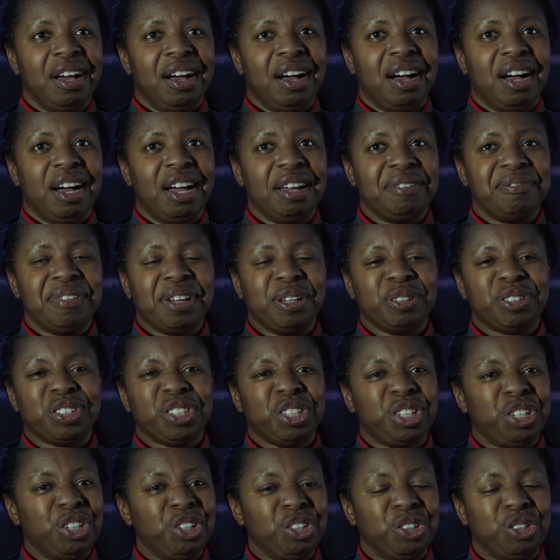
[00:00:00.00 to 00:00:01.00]
I felt
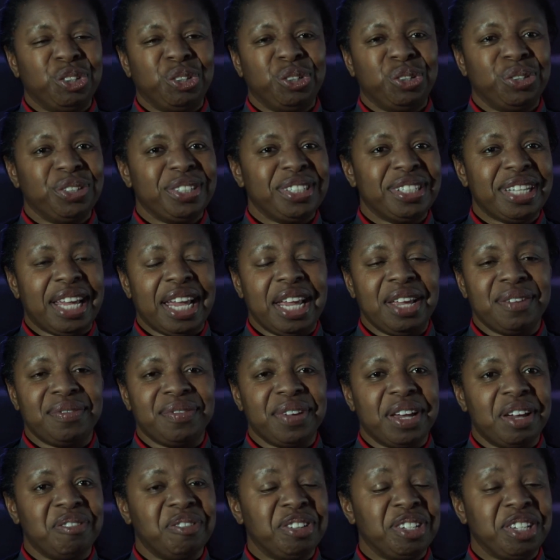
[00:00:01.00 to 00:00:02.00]
secure, safe
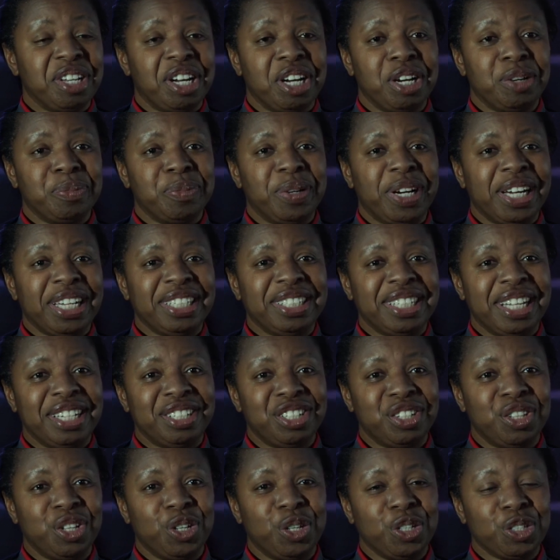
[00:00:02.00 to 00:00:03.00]
every time I
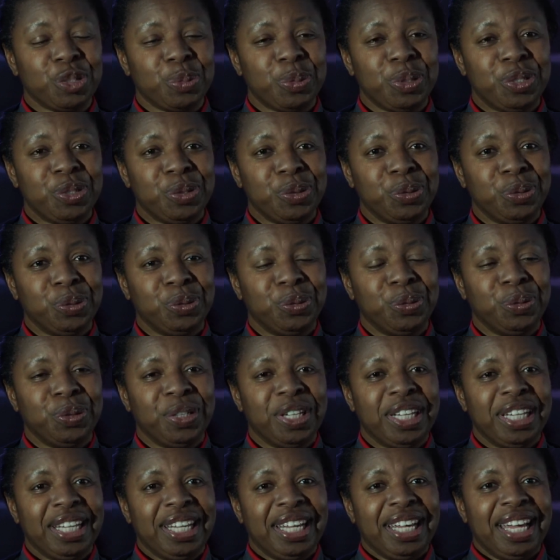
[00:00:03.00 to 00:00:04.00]
attended the hospital.
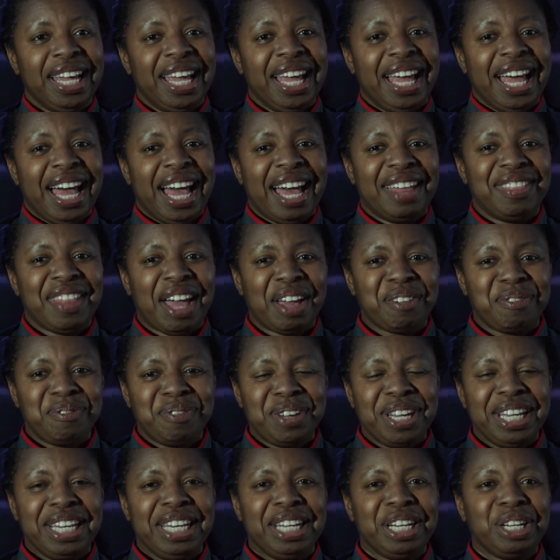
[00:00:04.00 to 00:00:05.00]
And that
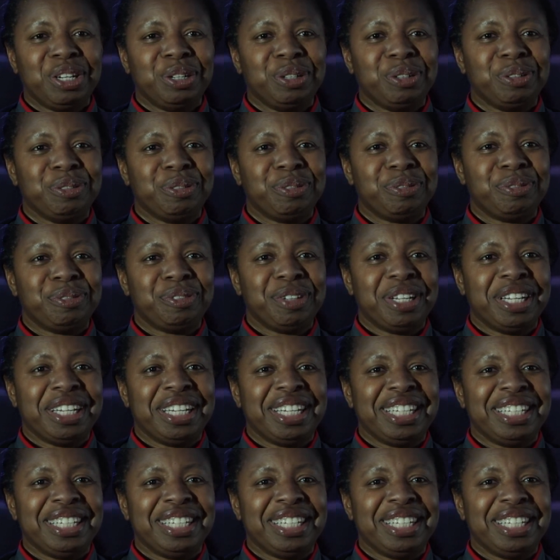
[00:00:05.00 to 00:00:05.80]
feeling of uh,